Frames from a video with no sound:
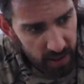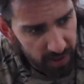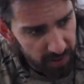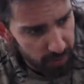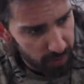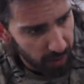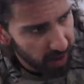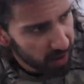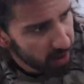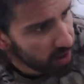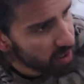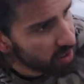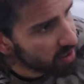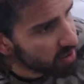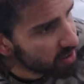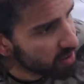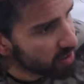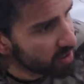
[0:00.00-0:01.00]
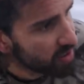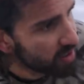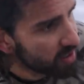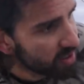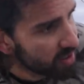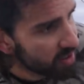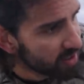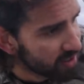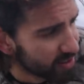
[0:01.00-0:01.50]
every mile. Yeah.
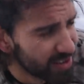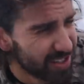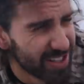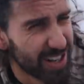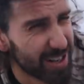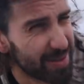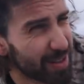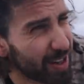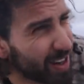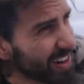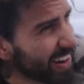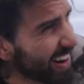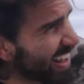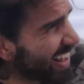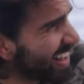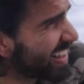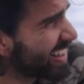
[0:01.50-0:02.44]
Cheering me on.